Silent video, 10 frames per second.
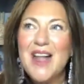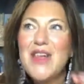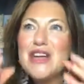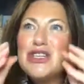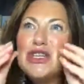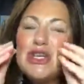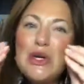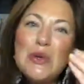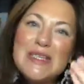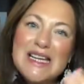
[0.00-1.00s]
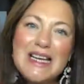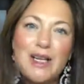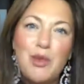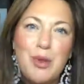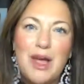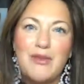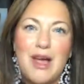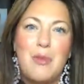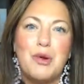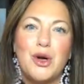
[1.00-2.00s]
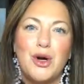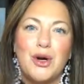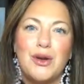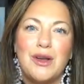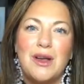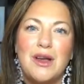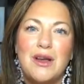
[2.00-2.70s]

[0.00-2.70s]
at that juicy little bit of Capricorn.